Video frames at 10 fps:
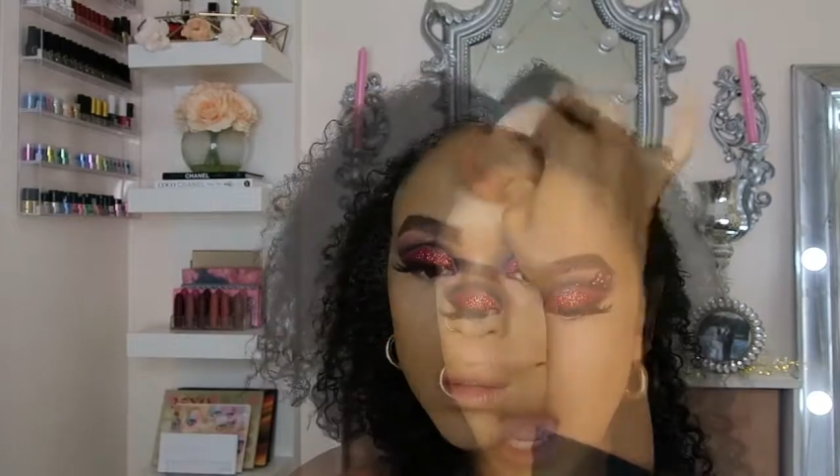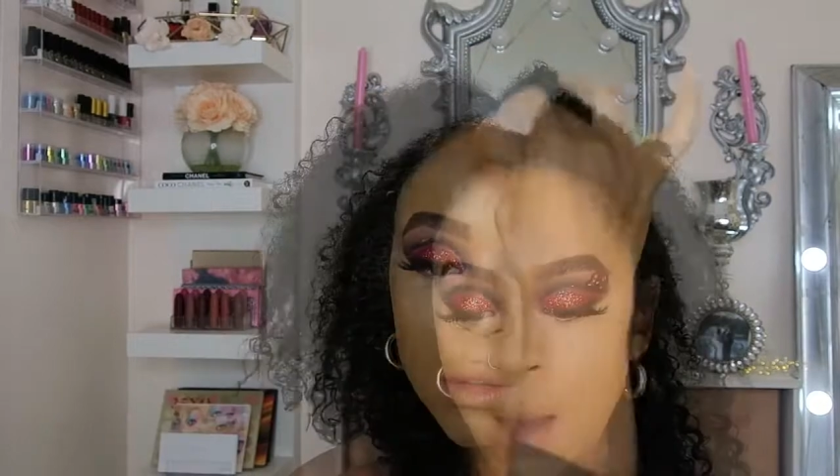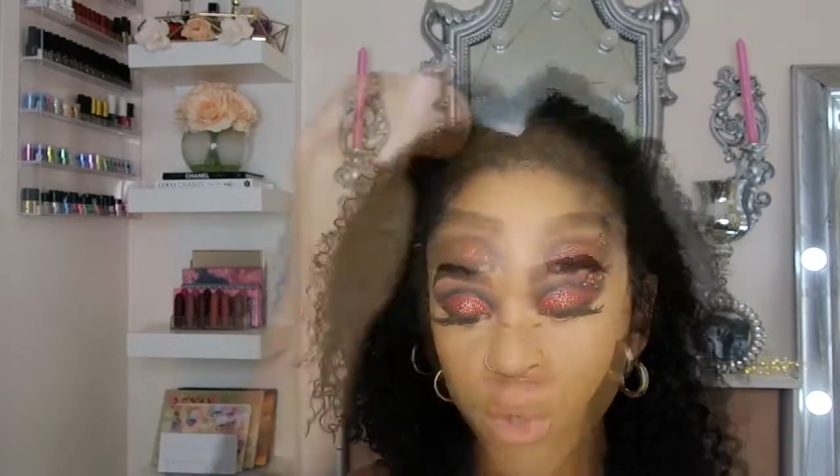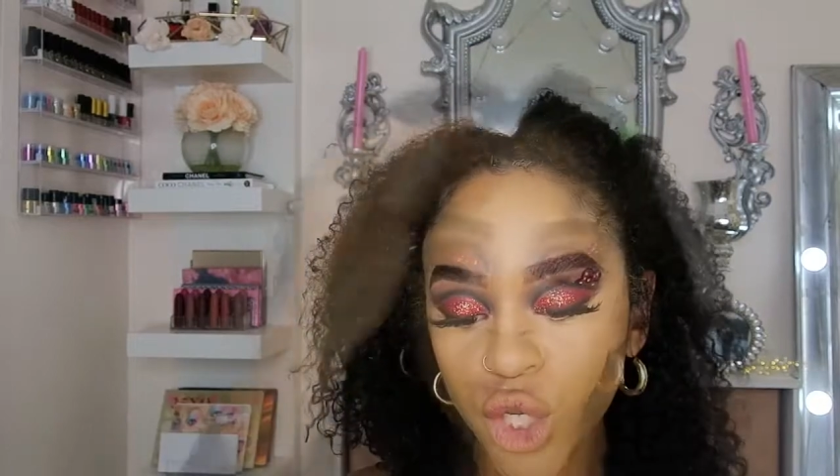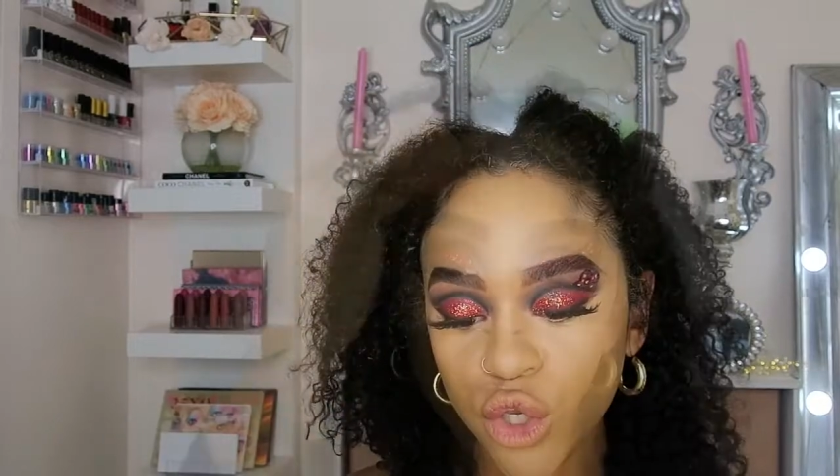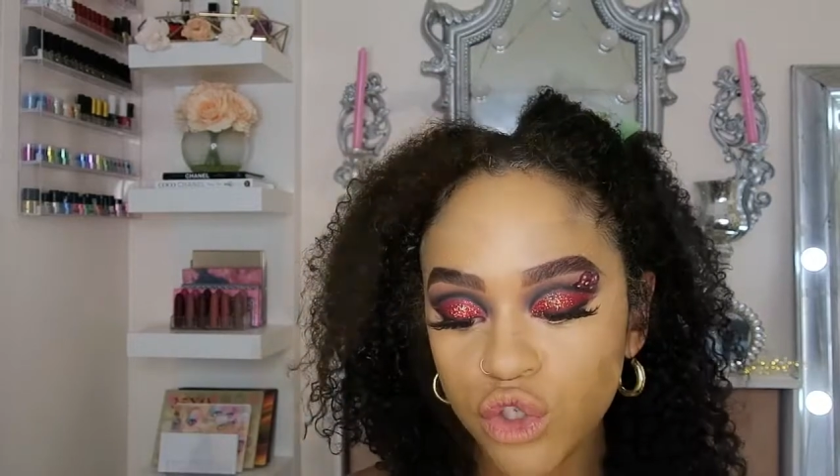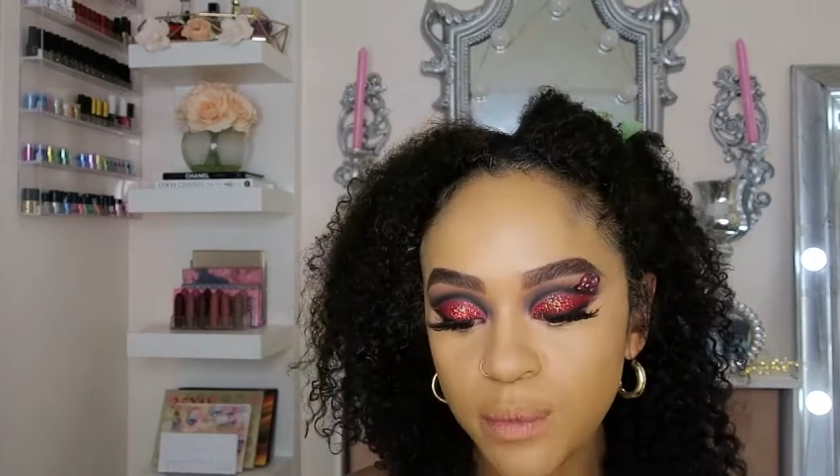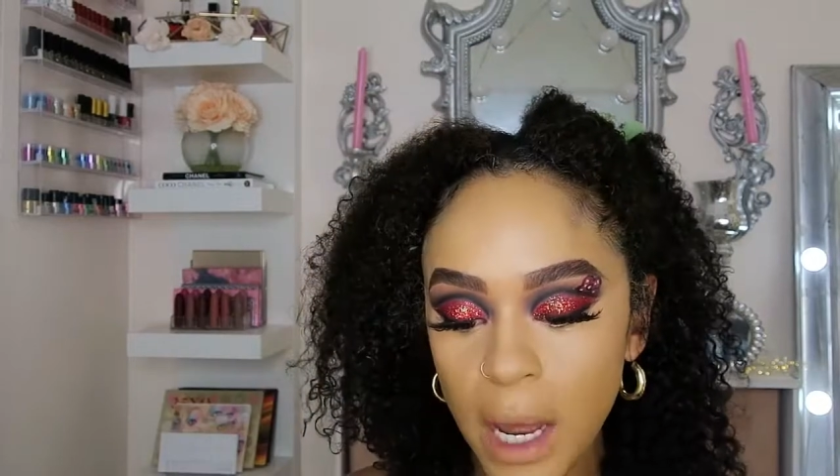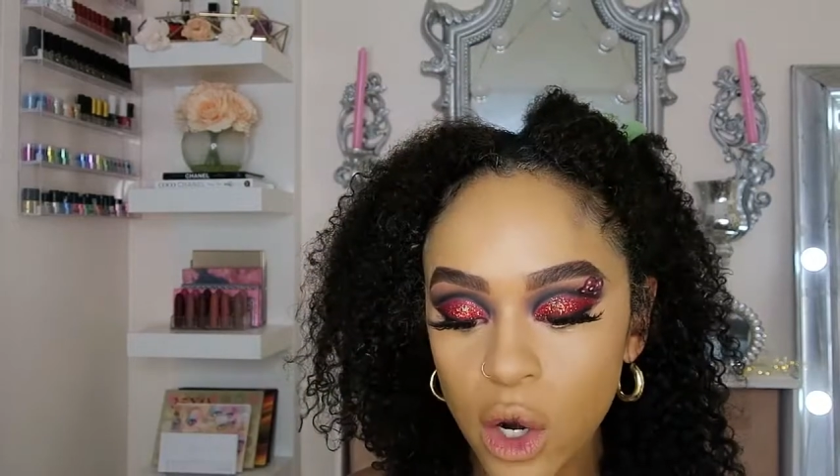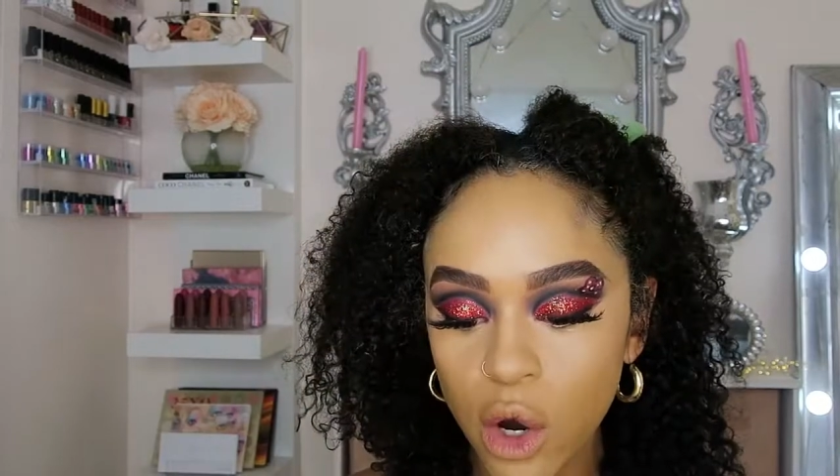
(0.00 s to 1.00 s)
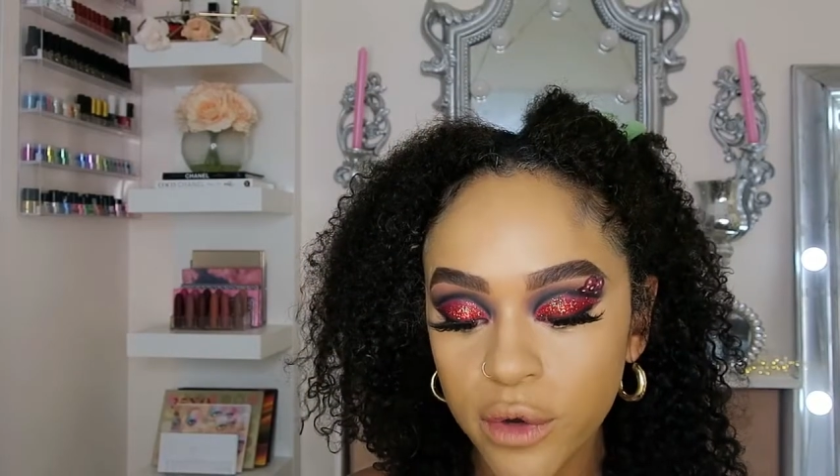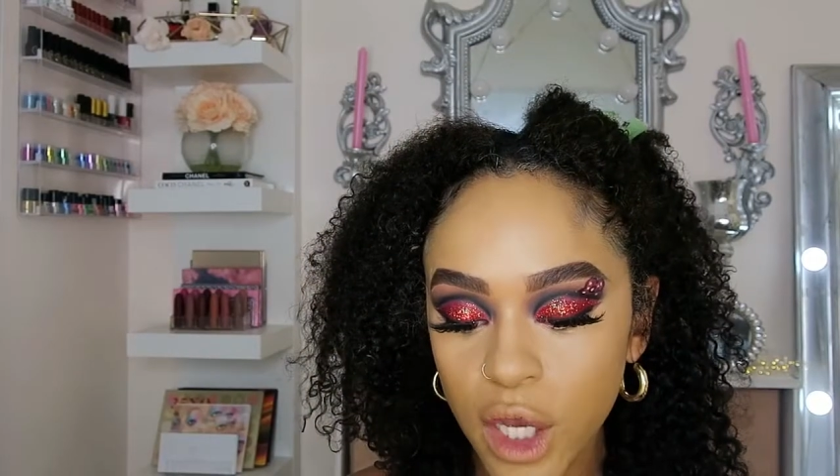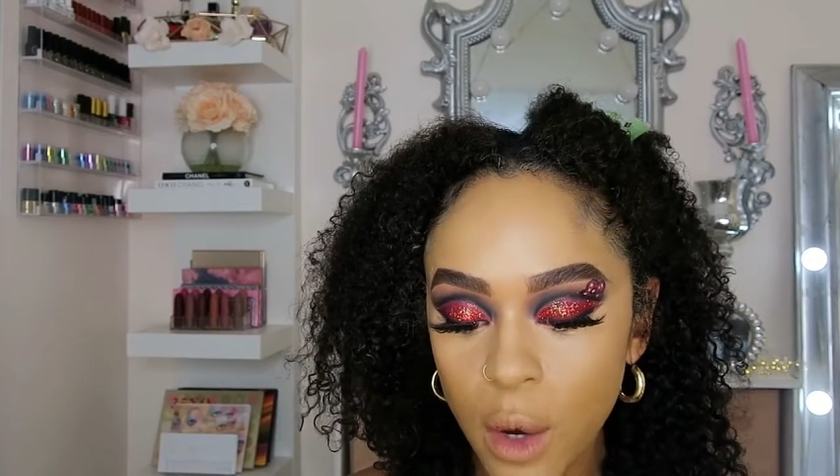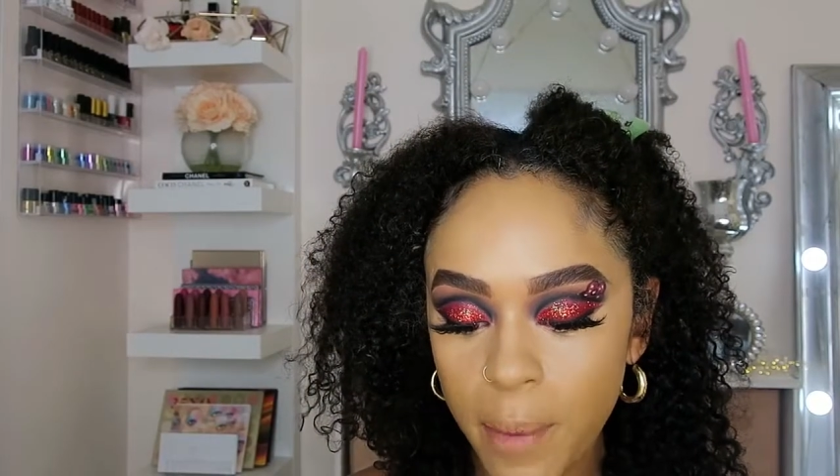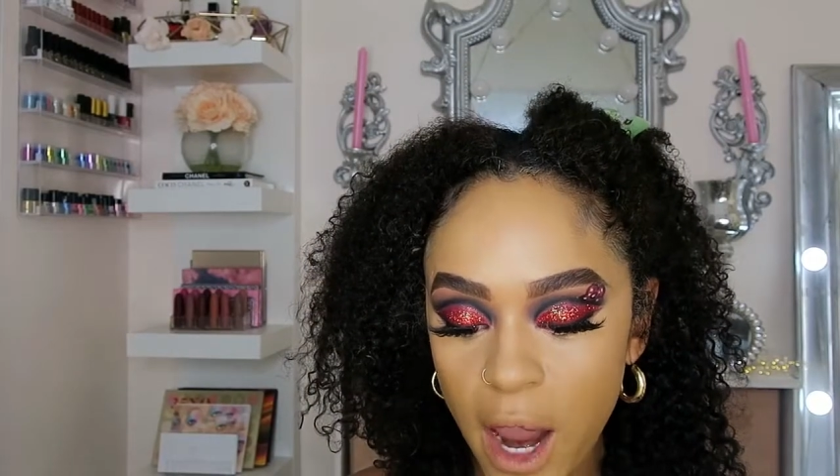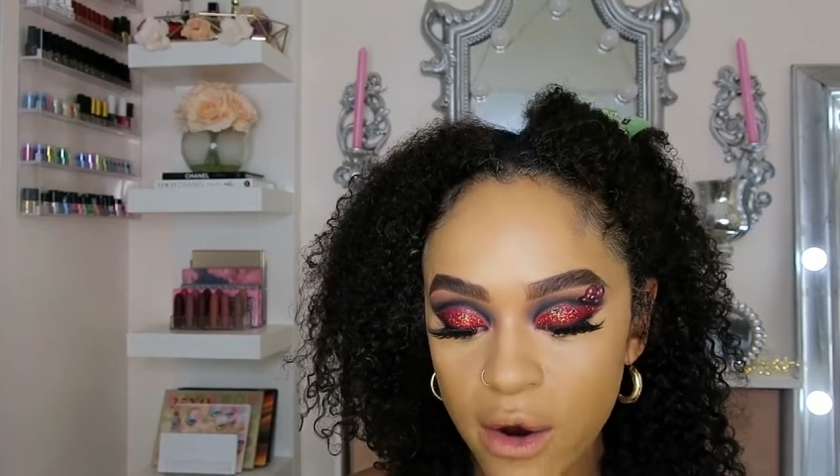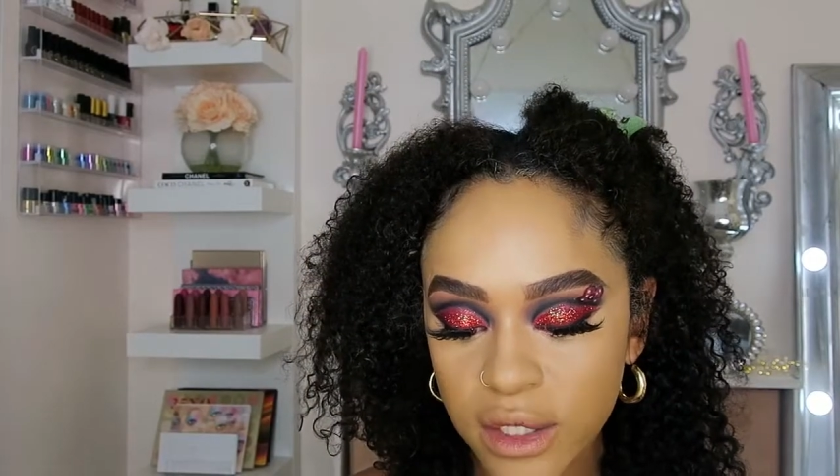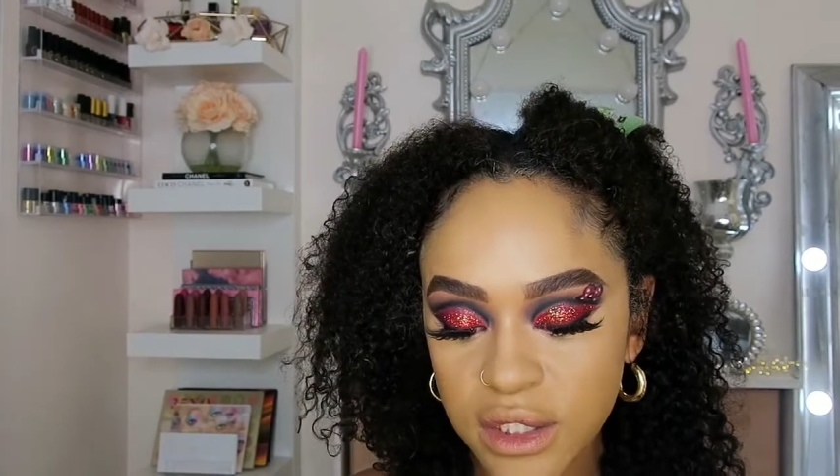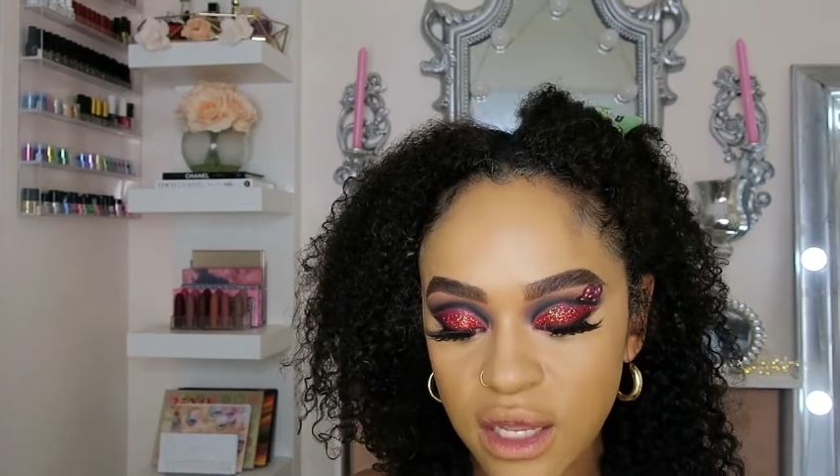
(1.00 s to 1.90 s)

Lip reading: I'm going to use my L'Oreal Paris